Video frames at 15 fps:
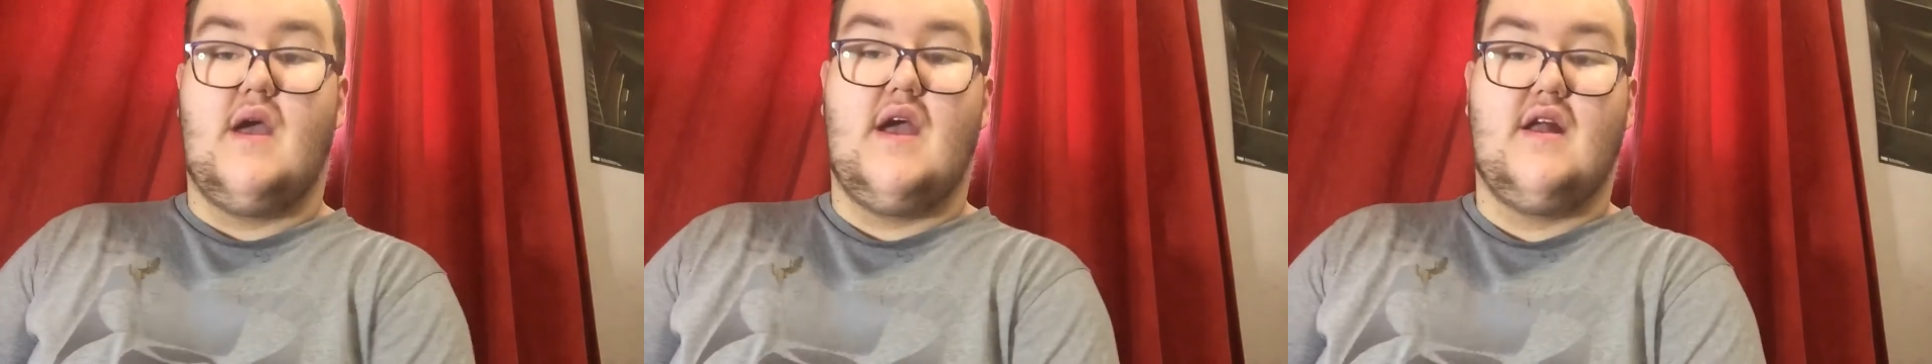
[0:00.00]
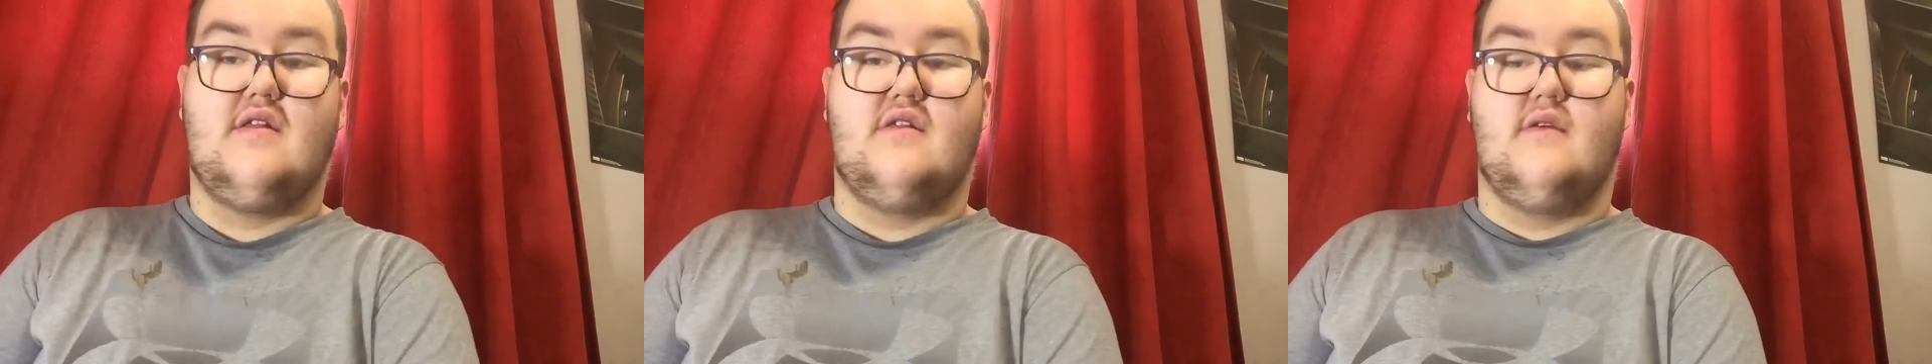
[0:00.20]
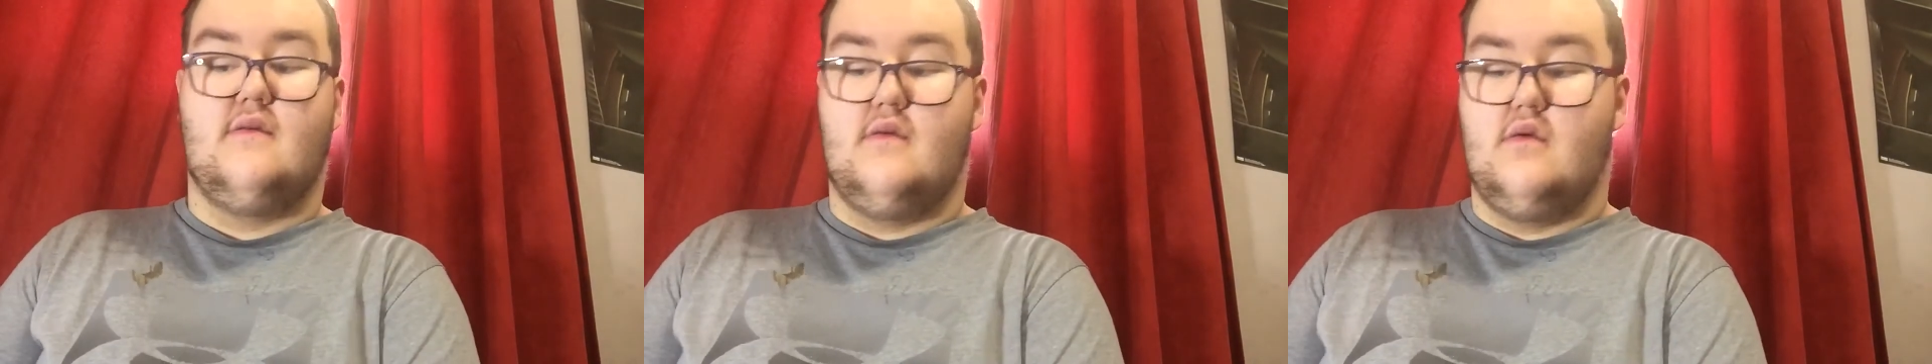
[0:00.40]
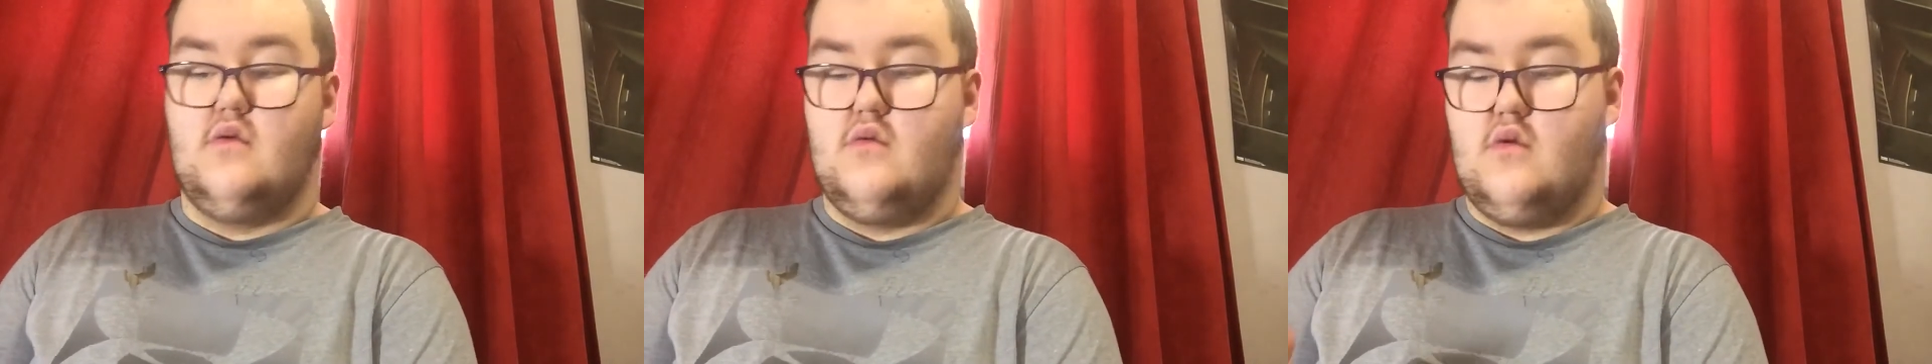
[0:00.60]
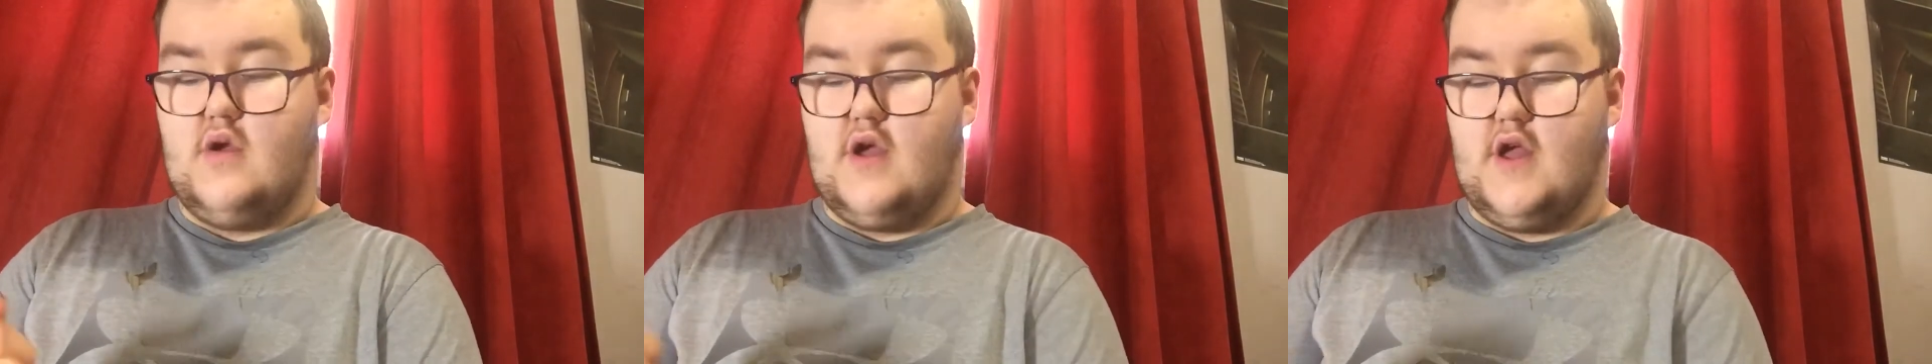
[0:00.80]
at the
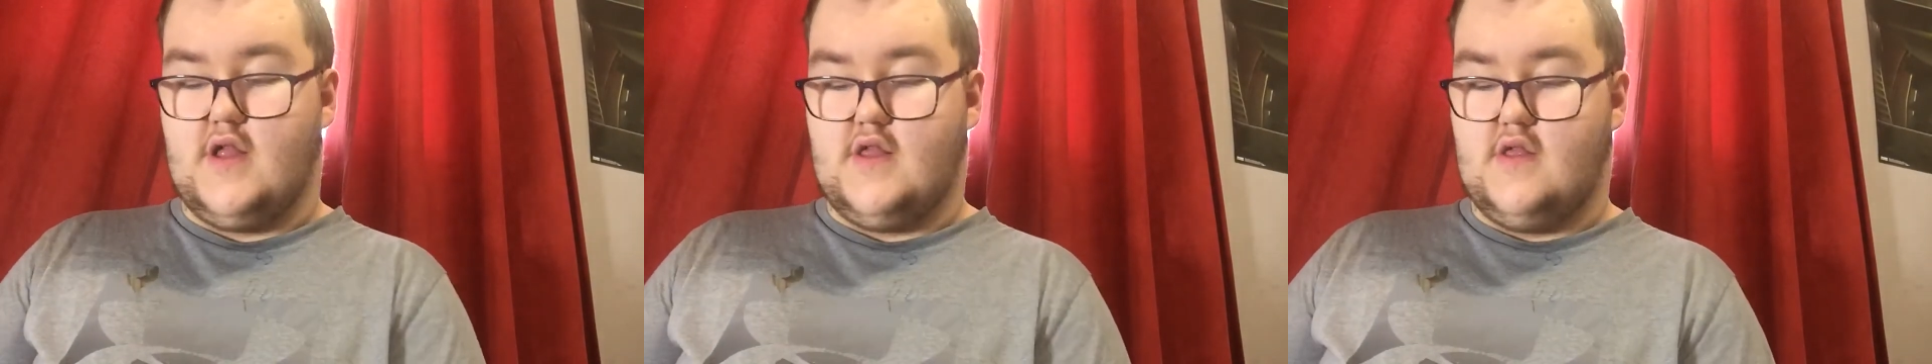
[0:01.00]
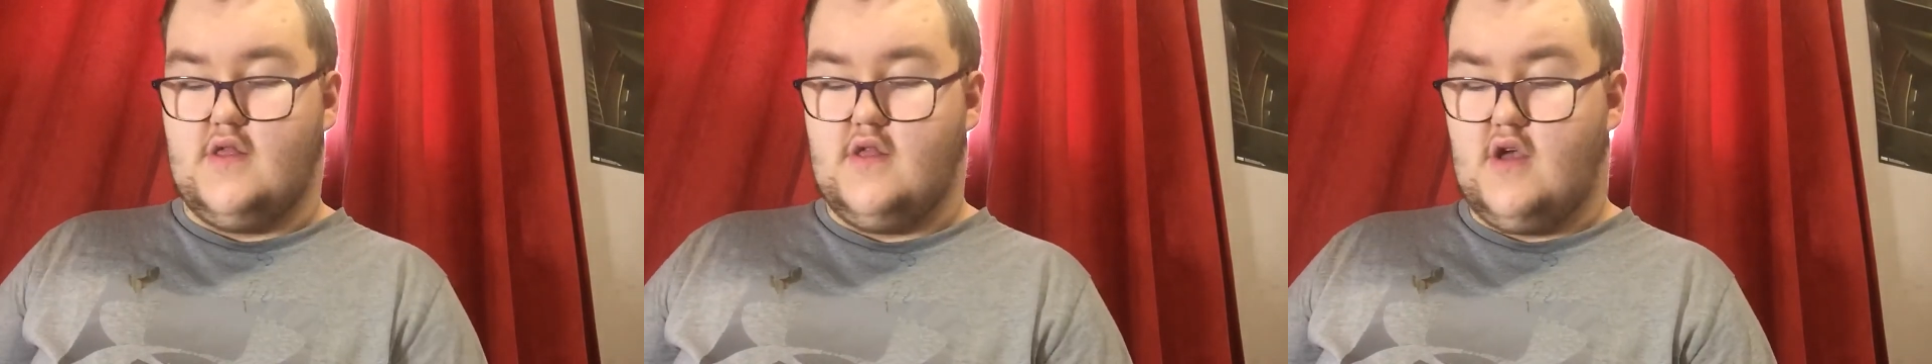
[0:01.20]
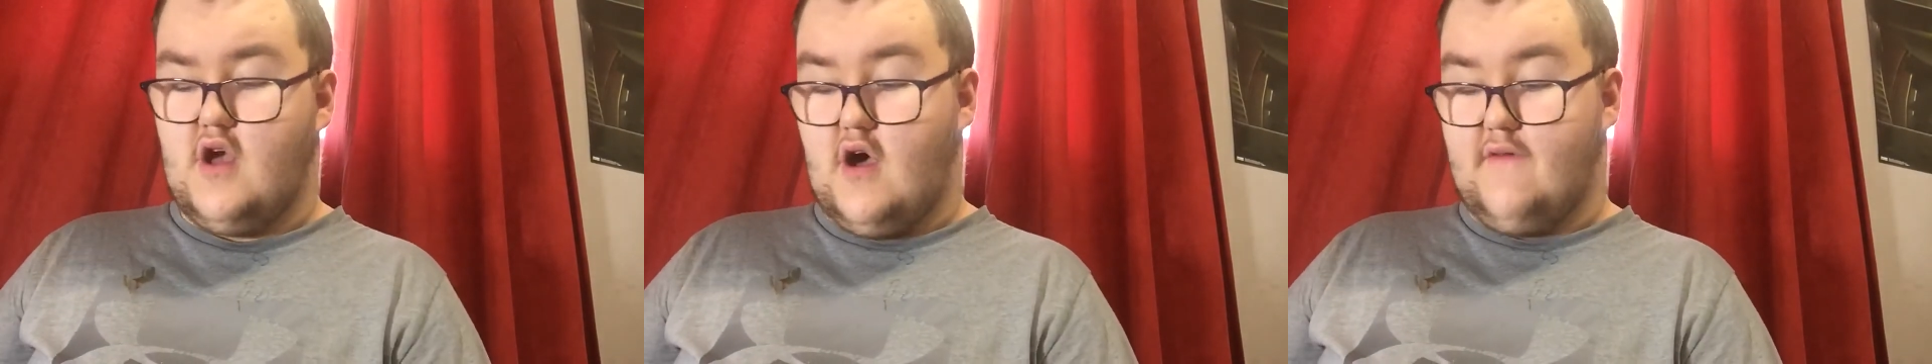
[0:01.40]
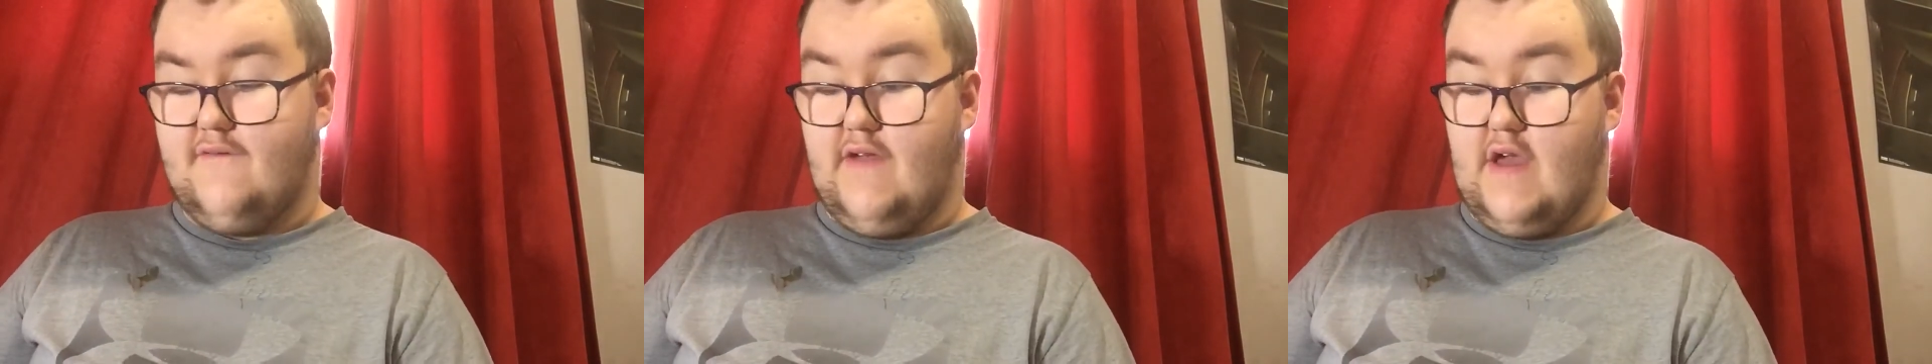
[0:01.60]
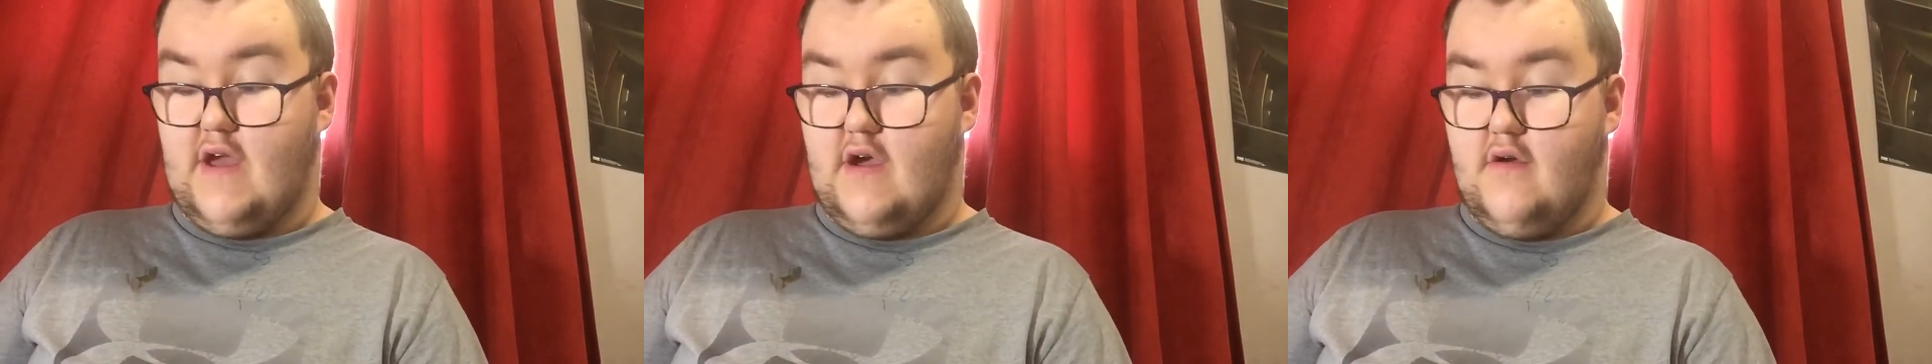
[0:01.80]

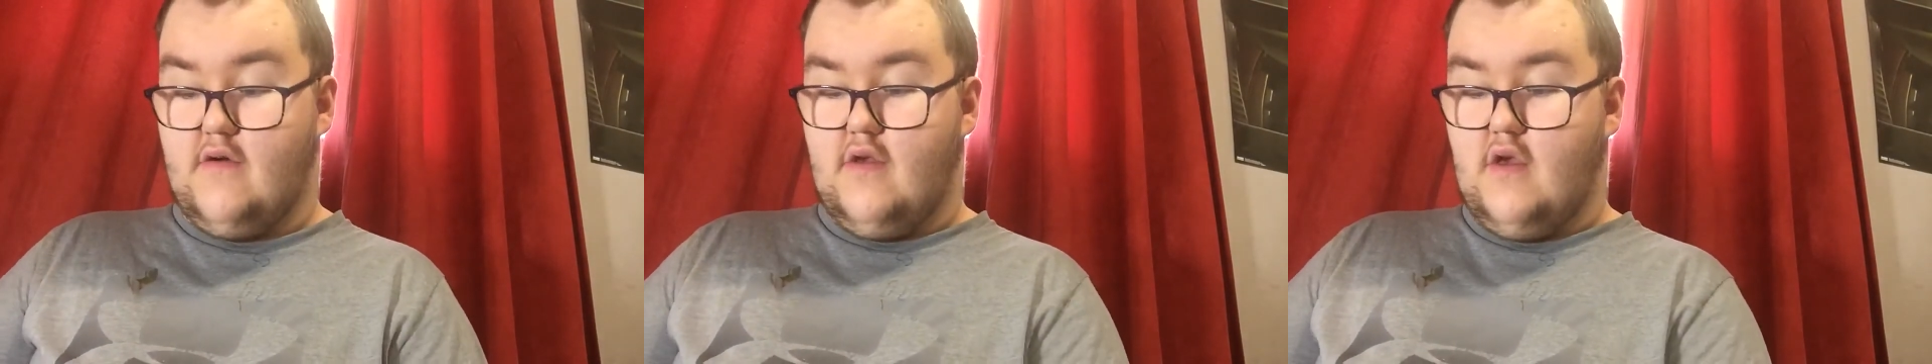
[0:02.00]
coffee house,